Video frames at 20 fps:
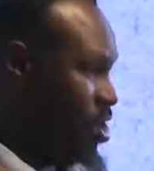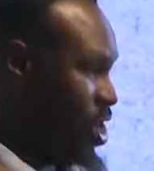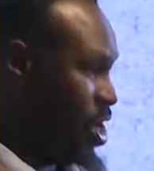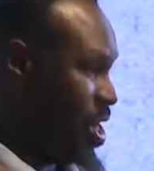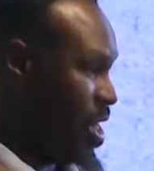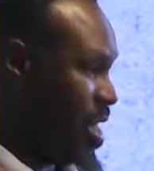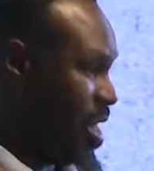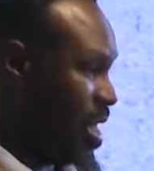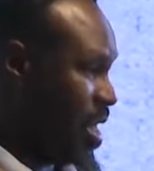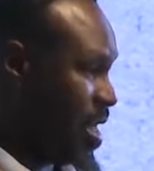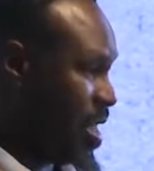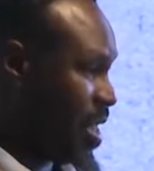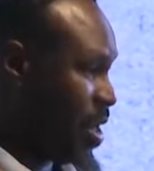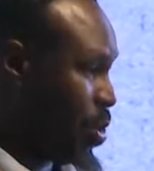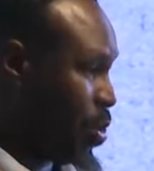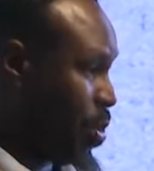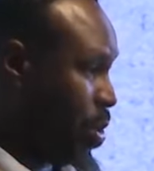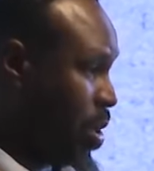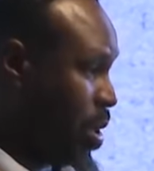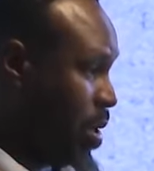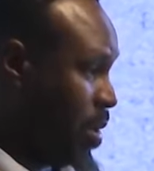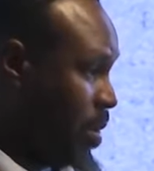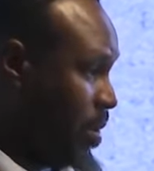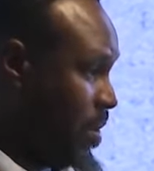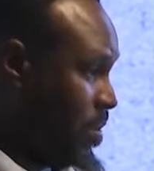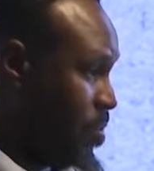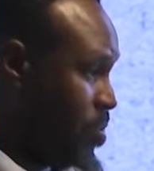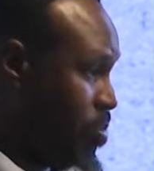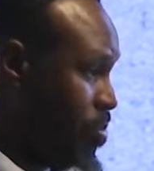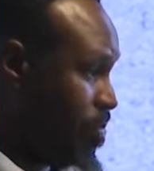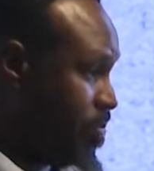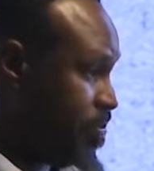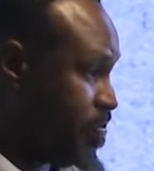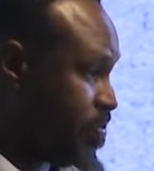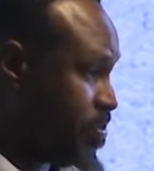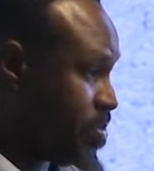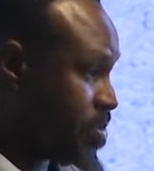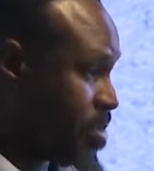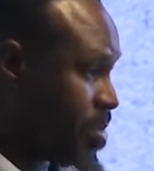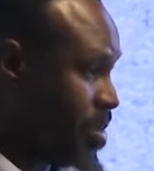mission at the
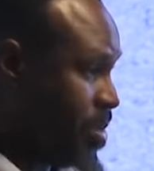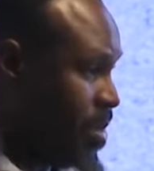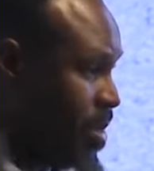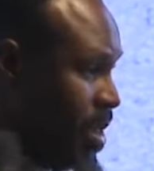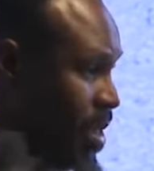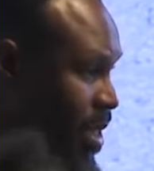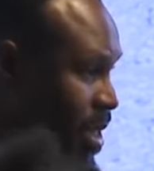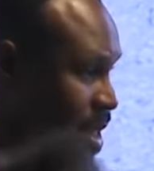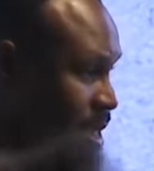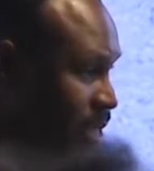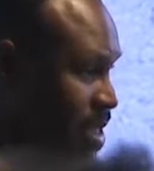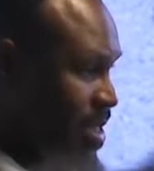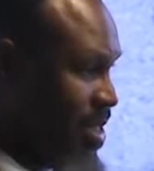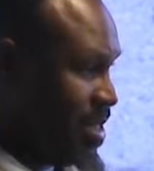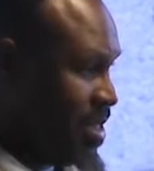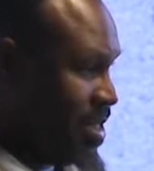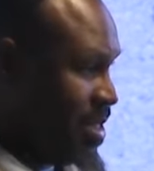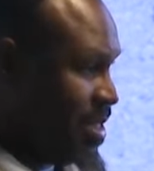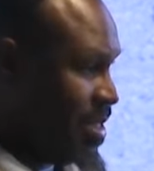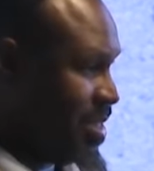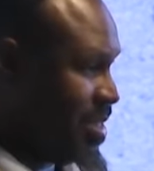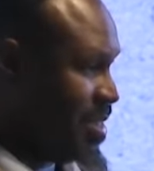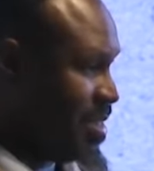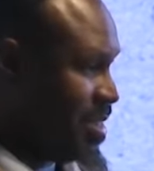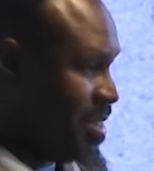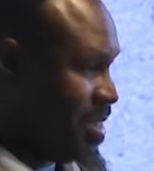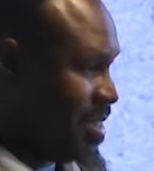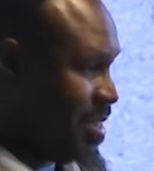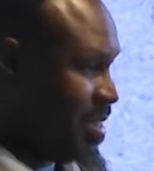inaugural family reunion weekend in